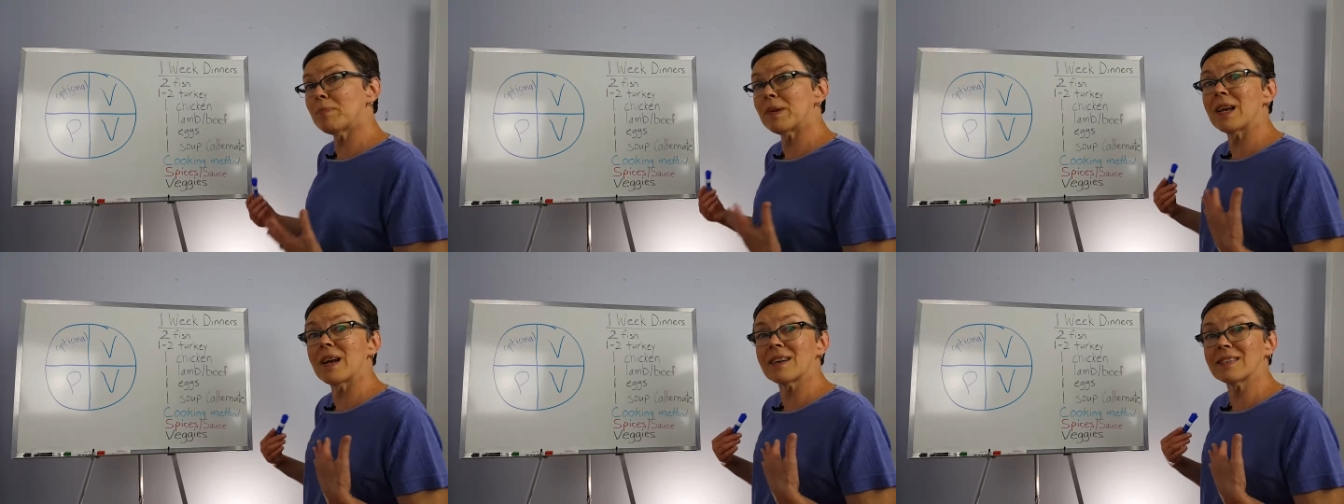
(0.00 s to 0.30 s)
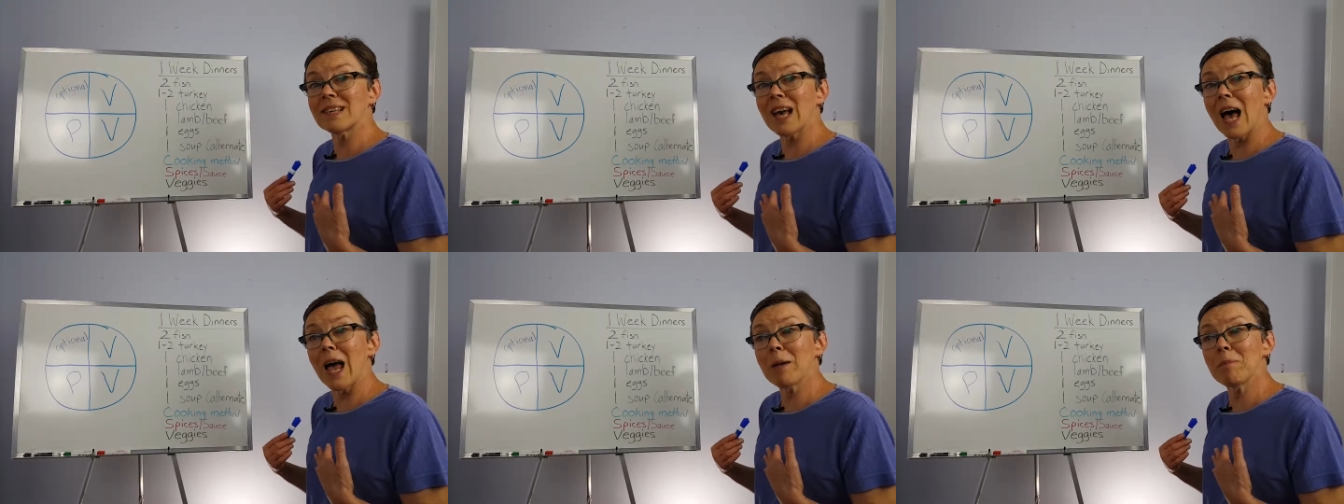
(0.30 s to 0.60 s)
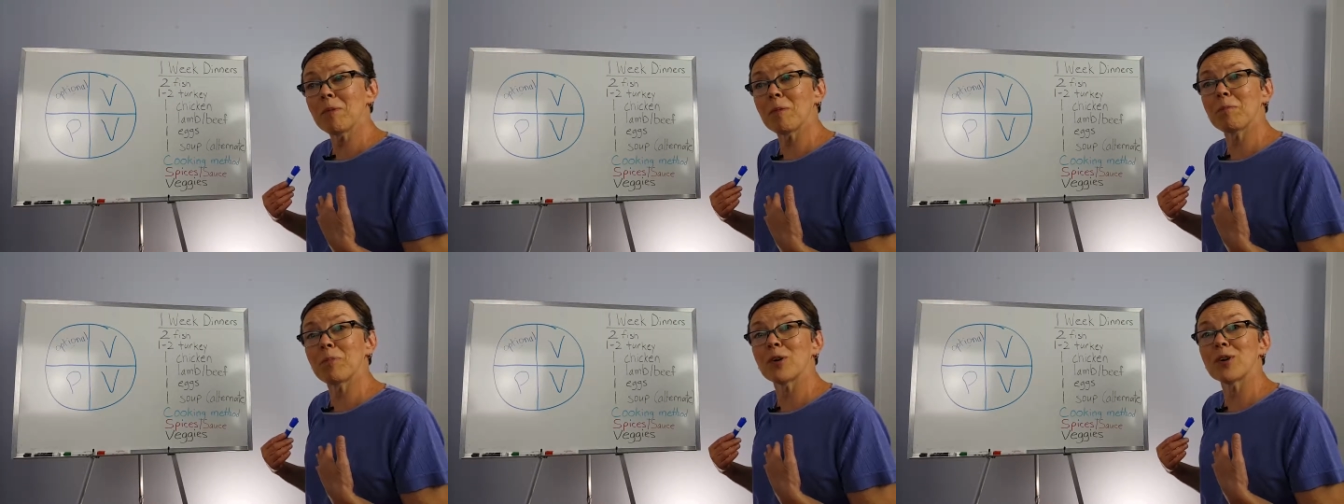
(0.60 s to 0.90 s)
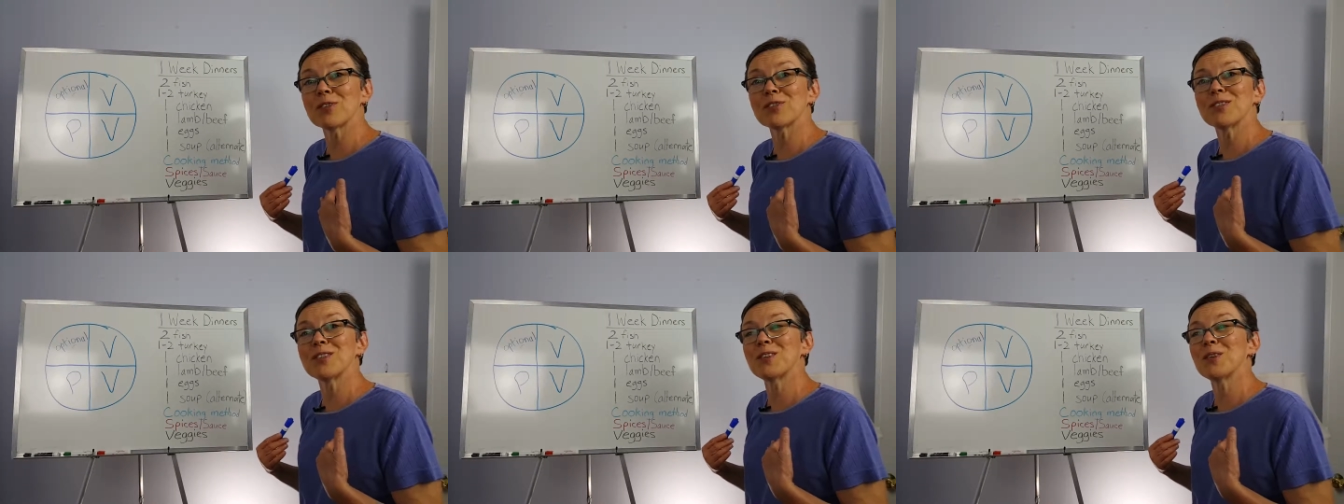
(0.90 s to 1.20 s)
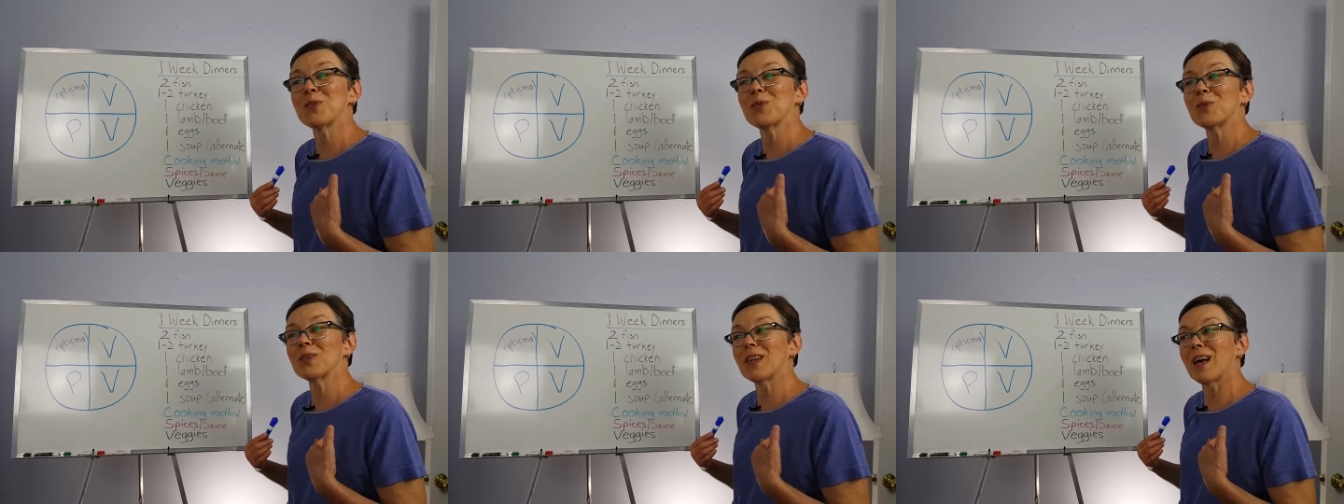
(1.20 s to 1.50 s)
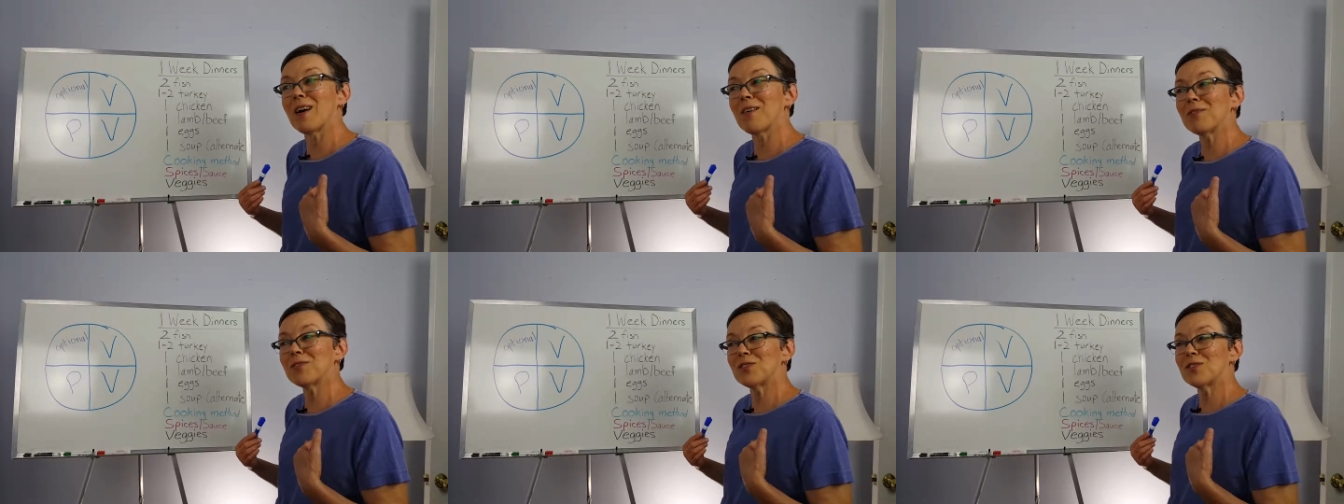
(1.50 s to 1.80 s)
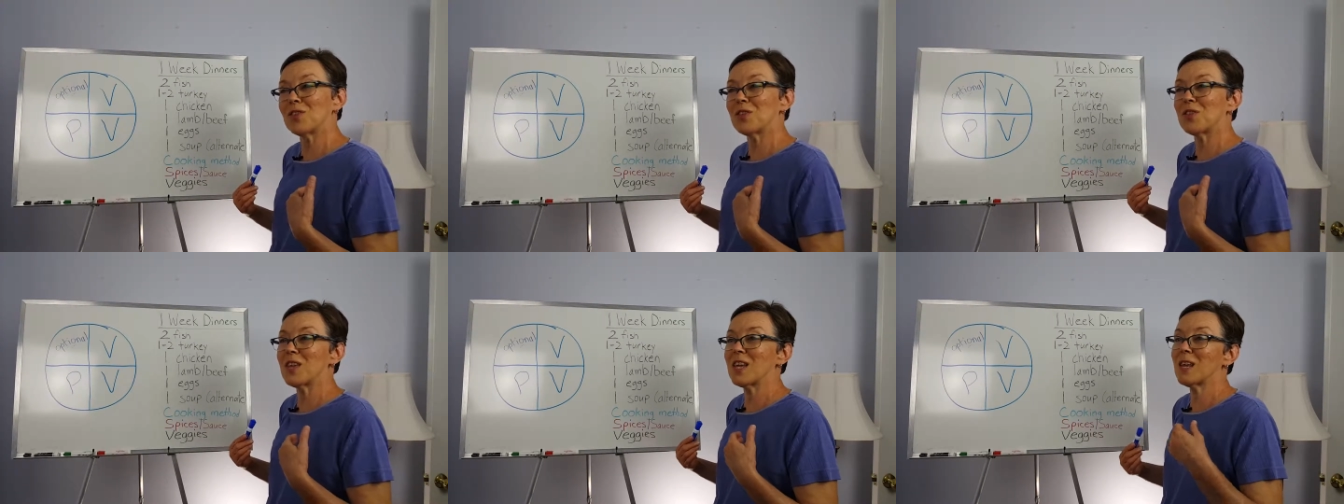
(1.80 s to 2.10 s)
because I'm a person who loves
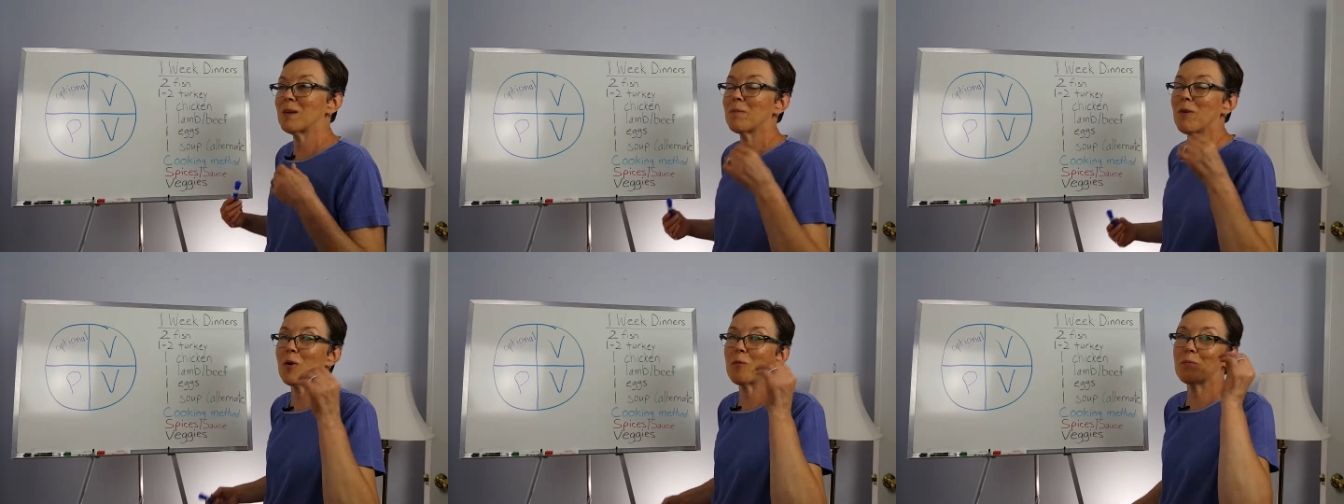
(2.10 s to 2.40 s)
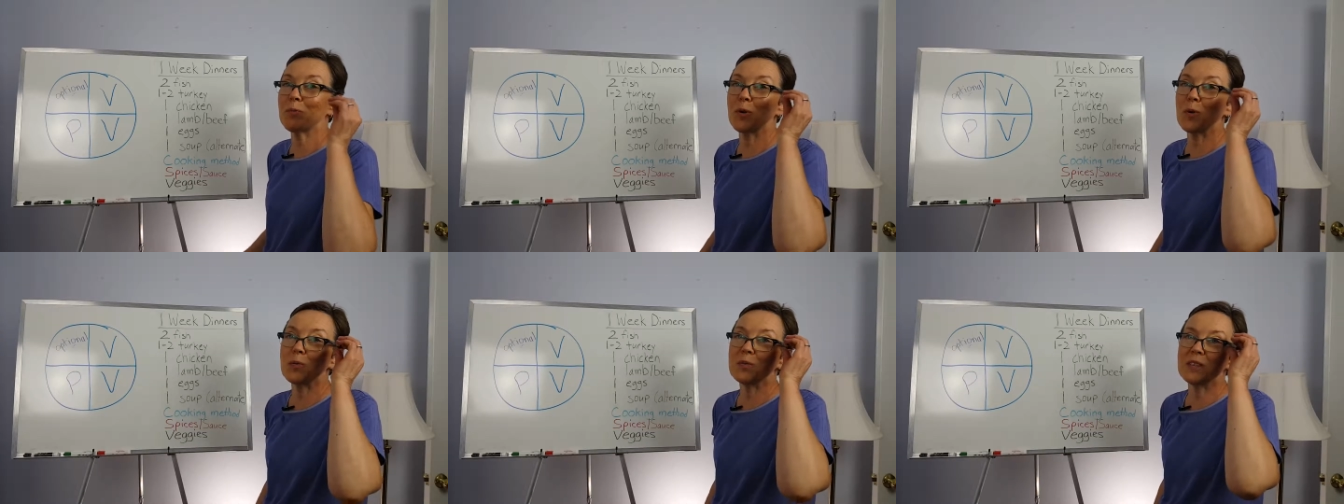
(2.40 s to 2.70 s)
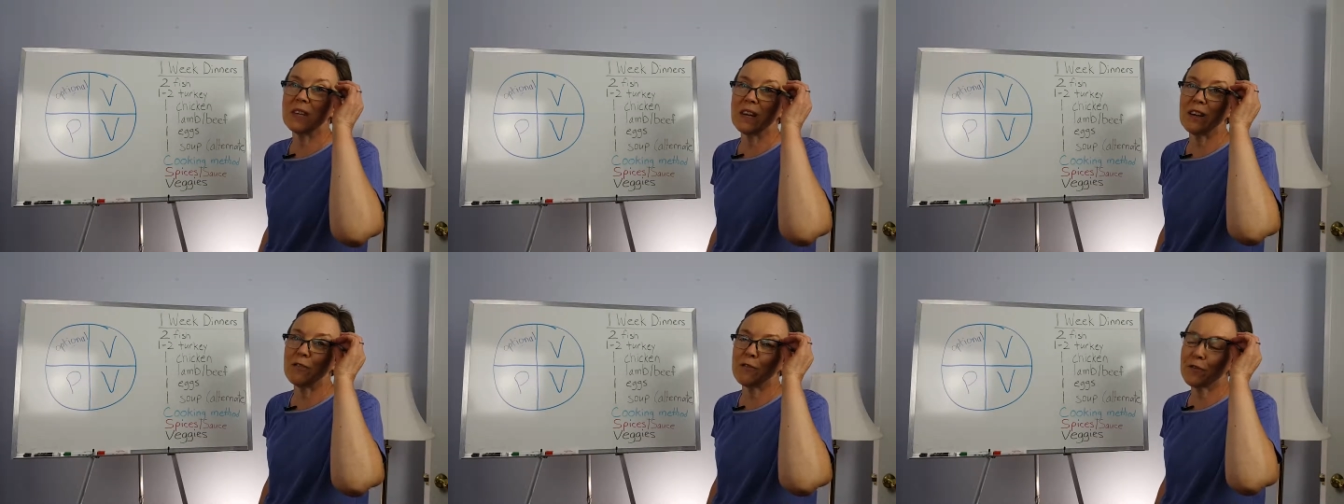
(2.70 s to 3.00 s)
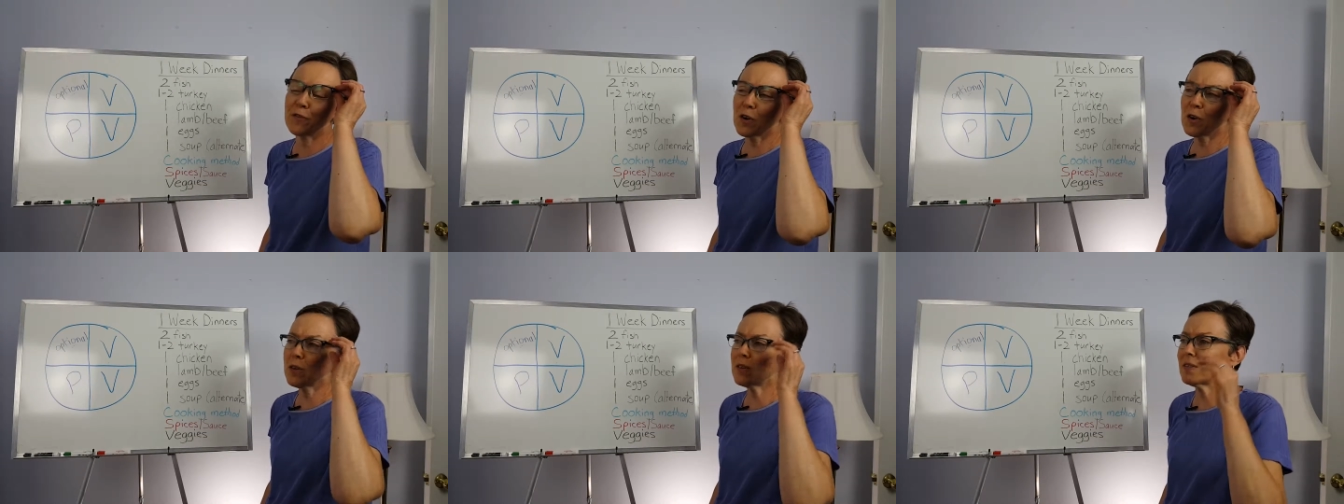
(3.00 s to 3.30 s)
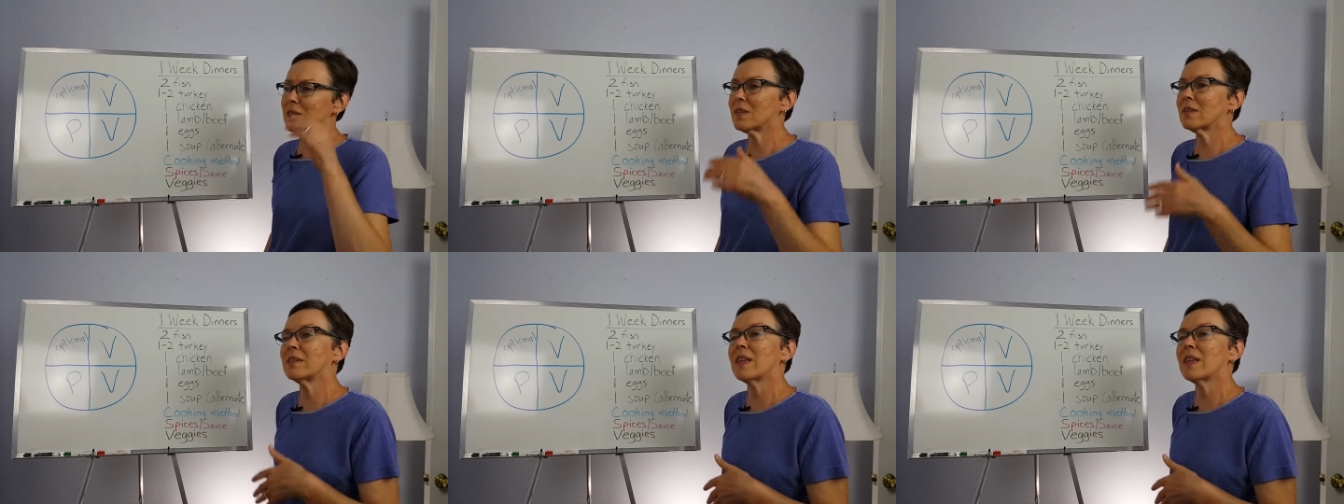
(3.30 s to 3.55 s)
to think about protein first,